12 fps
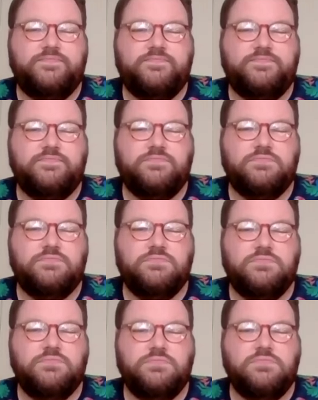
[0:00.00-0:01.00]

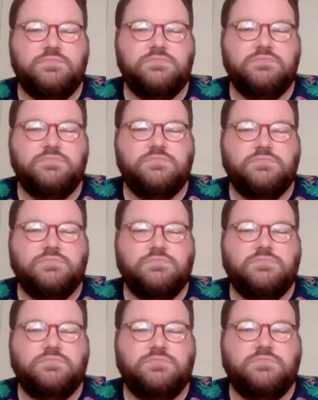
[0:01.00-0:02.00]

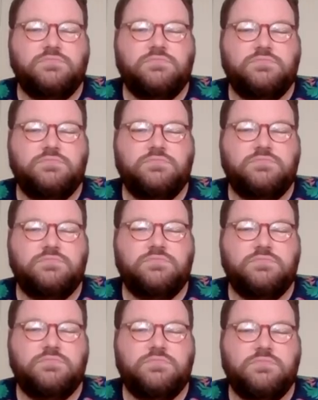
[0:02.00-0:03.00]

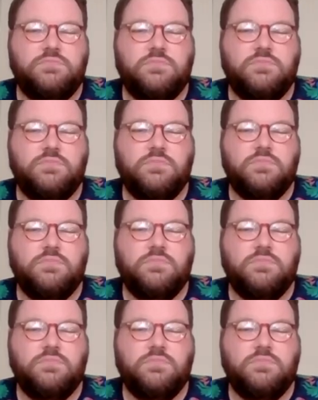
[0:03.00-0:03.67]
(not speaking)